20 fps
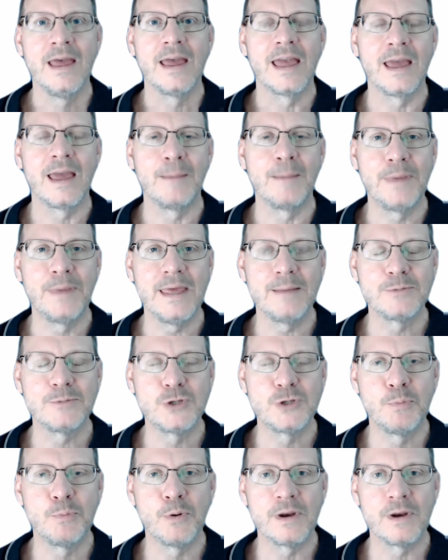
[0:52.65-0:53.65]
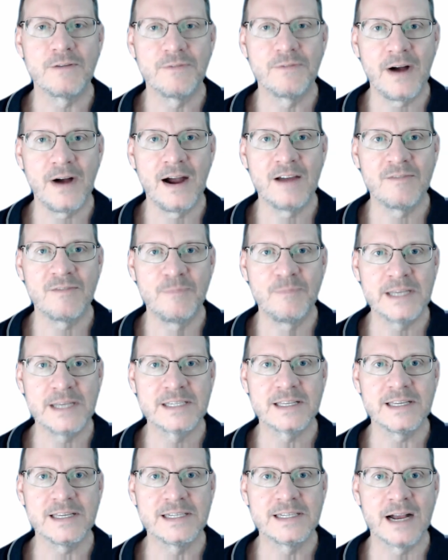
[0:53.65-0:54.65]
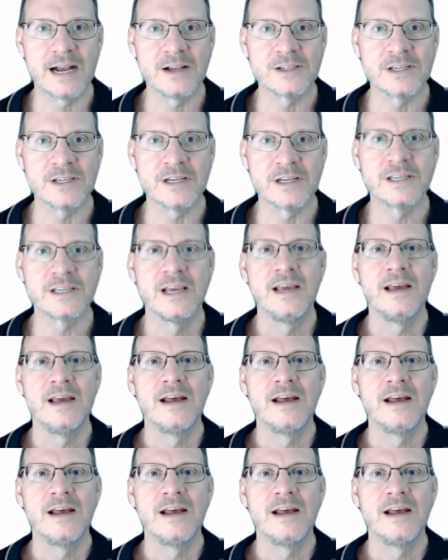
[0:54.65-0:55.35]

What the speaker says: and PM 2.5 basically tells us